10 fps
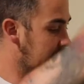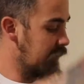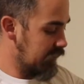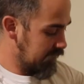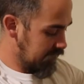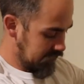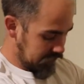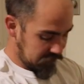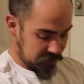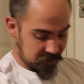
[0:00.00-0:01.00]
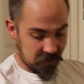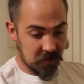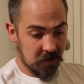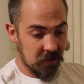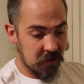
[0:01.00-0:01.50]

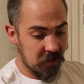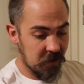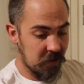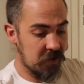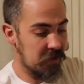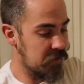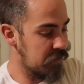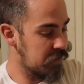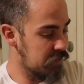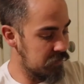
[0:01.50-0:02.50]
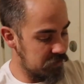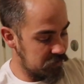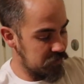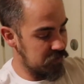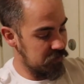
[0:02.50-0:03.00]

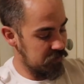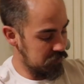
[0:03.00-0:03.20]
Nobody speaks.